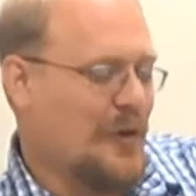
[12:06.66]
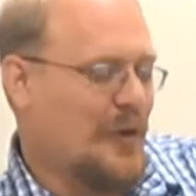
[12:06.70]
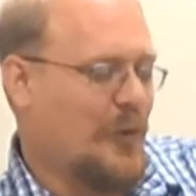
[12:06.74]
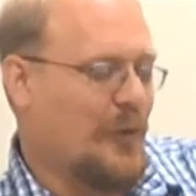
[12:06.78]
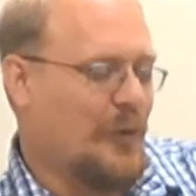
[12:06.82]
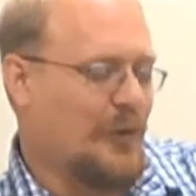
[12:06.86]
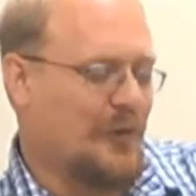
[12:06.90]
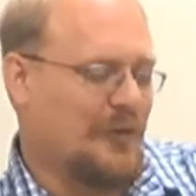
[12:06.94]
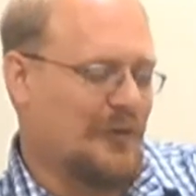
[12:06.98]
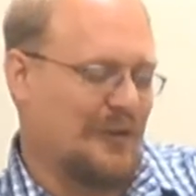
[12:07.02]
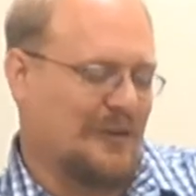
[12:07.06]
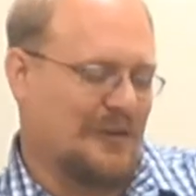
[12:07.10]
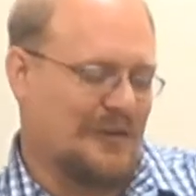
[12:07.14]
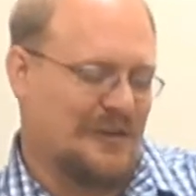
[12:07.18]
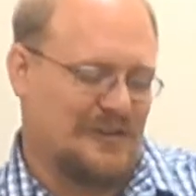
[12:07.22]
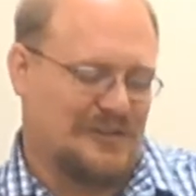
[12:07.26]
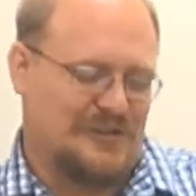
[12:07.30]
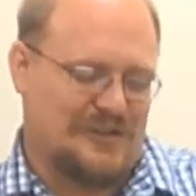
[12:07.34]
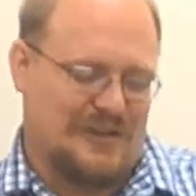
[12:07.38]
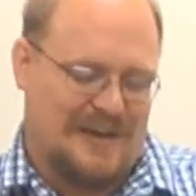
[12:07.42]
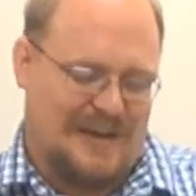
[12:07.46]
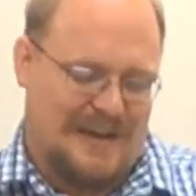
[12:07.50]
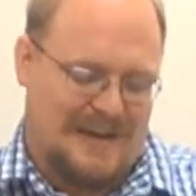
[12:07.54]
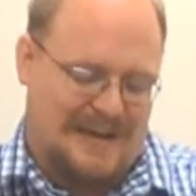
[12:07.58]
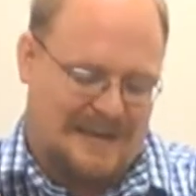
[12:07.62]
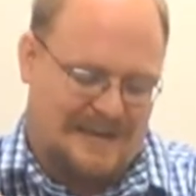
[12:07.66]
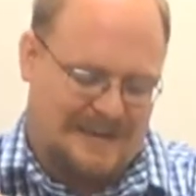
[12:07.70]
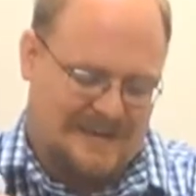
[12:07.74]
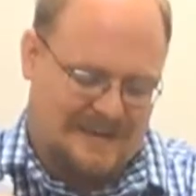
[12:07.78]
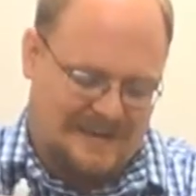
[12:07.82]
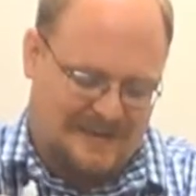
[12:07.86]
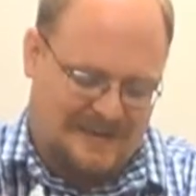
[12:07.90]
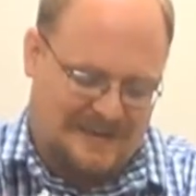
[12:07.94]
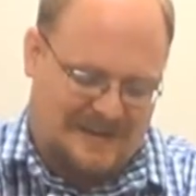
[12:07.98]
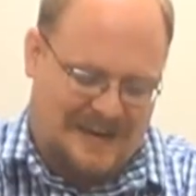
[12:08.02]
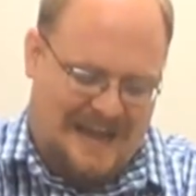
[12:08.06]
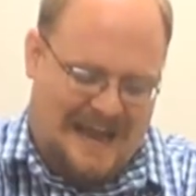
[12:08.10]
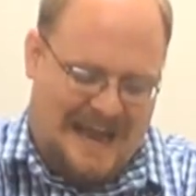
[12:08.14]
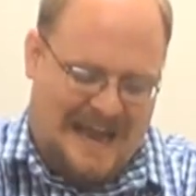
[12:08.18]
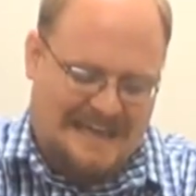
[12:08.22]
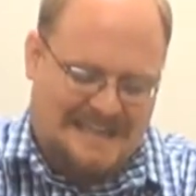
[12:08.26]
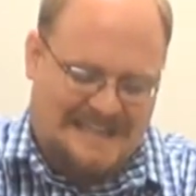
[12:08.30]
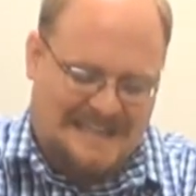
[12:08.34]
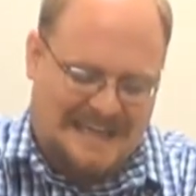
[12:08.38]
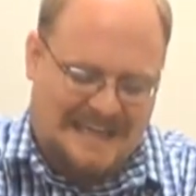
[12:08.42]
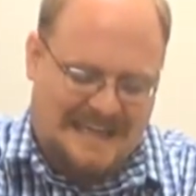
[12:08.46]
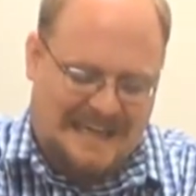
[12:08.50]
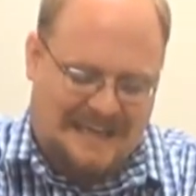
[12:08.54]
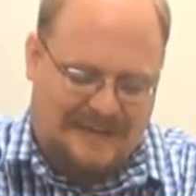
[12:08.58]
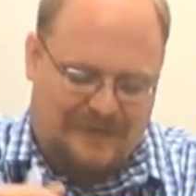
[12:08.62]
or they're going to try not
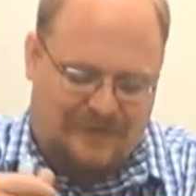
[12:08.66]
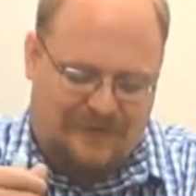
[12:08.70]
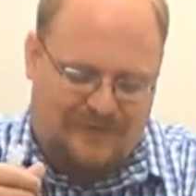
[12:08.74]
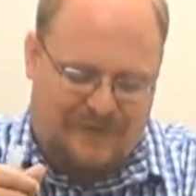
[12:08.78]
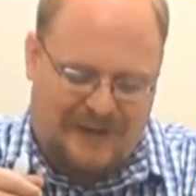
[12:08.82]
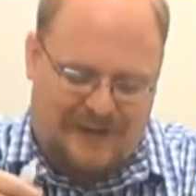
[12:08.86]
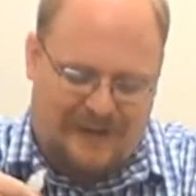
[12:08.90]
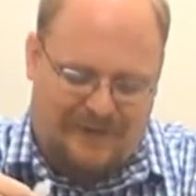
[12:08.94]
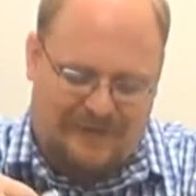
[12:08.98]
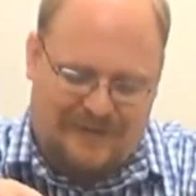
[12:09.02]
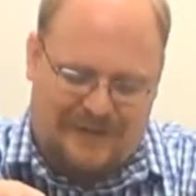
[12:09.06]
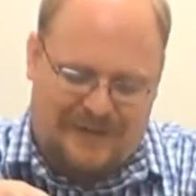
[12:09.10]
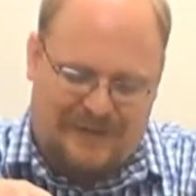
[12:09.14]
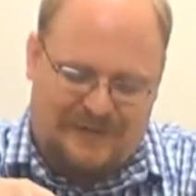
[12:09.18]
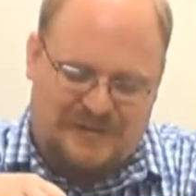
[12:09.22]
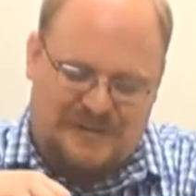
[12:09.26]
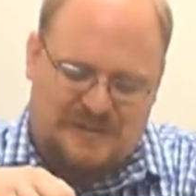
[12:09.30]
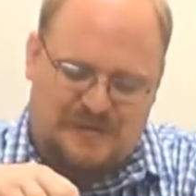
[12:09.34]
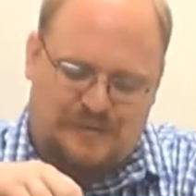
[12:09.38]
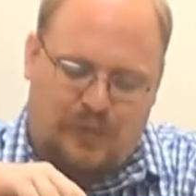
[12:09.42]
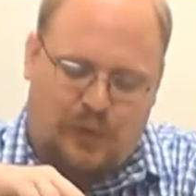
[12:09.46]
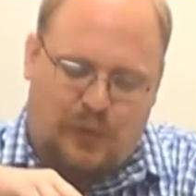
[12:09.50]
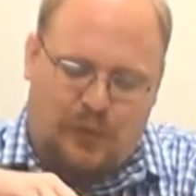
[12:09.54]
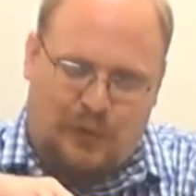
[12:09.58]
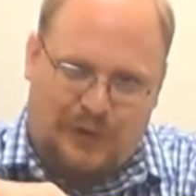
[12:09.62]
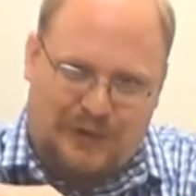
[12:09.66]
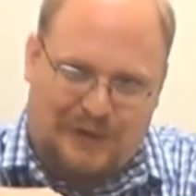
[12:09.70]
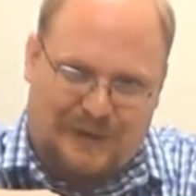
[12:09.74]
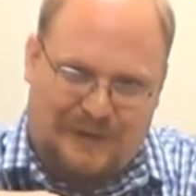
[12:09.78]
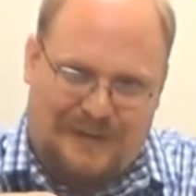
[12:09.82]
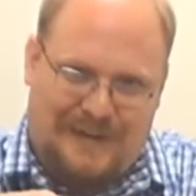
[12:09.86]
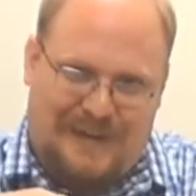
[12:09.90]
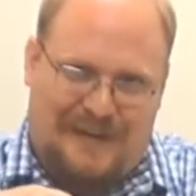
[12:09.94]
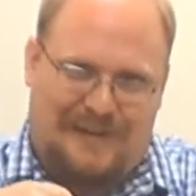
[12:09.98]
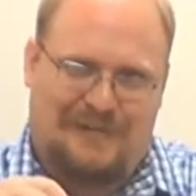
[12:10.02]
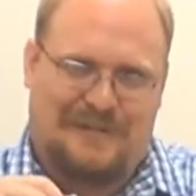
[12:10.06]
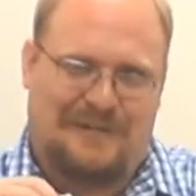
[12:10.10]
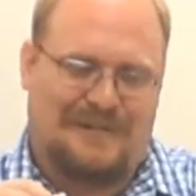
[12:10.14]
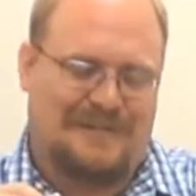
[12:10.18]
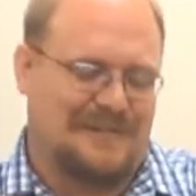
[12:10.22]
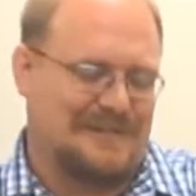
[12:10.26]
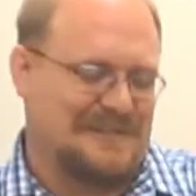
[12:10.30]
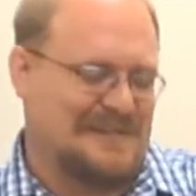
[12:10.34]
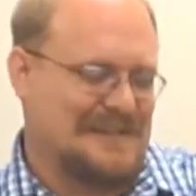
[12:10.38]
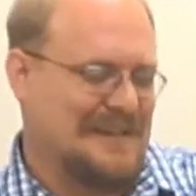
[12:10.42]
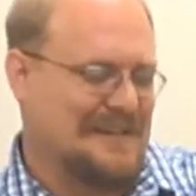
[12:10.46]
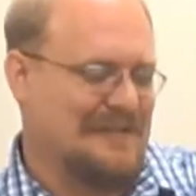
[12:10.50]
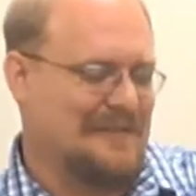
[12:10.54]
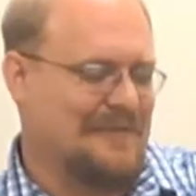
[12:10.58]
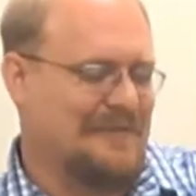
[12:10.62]
taking the valve out and just pouring it down
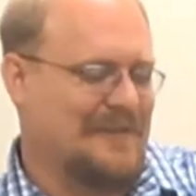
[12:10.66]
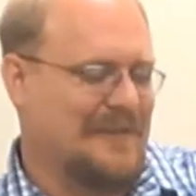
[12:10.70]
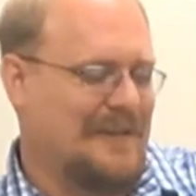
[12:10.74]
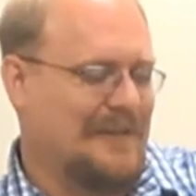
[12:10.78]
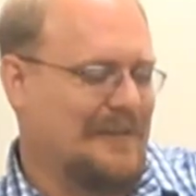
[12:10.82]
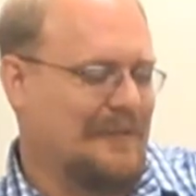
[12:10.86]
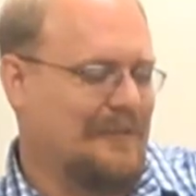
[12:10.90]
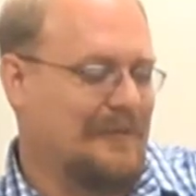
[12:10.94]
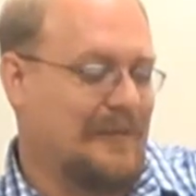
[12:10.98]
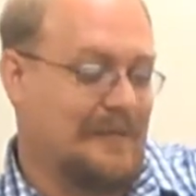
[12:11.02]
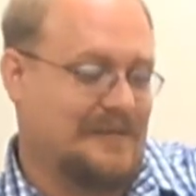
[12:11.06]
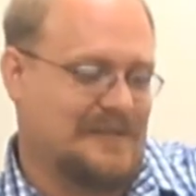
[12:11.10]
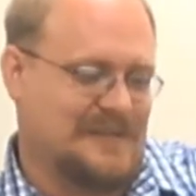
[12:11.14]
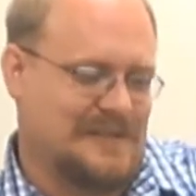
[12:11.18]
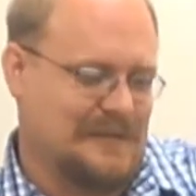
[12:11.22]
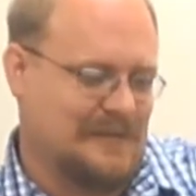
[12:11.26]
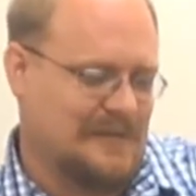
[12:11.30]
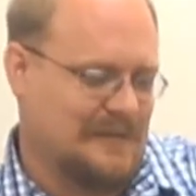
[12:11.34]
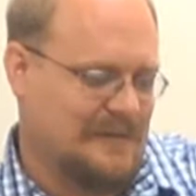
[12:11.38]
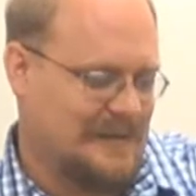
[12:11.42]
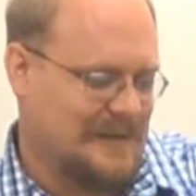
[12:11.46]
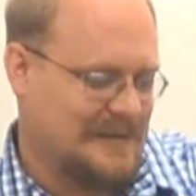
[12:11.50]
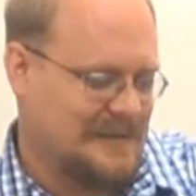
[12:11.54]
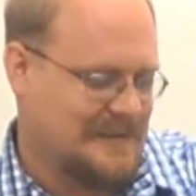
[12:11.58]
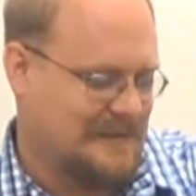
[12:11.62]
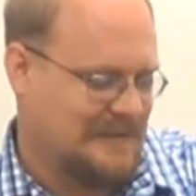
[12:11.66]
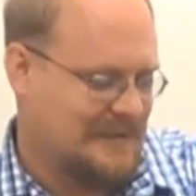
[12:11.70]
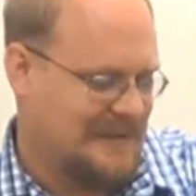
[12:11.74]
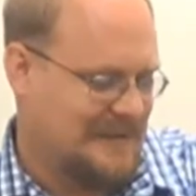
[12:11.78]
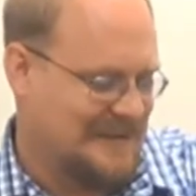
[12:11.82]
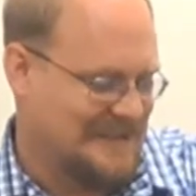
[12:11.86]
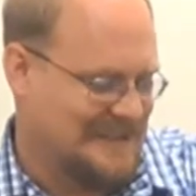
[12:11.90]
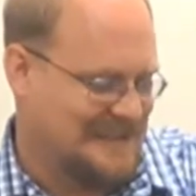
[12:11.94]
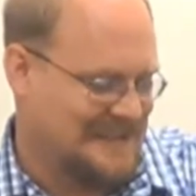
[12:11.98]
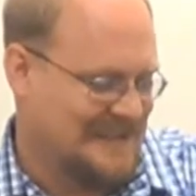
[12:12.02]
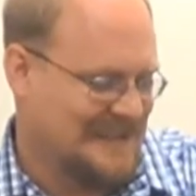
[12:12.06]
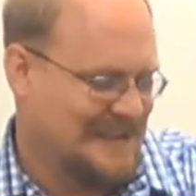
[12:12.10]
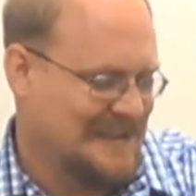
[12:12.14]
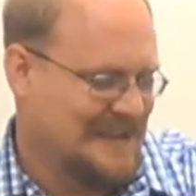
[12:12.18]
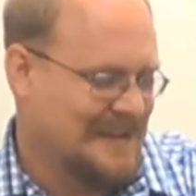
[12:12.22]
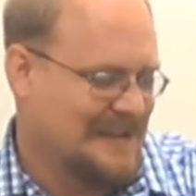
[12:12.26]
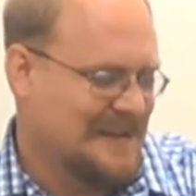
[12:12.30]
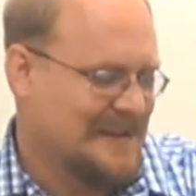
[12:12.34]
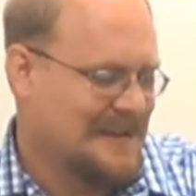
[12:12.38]
inside the valve. I've seen all kinds of things.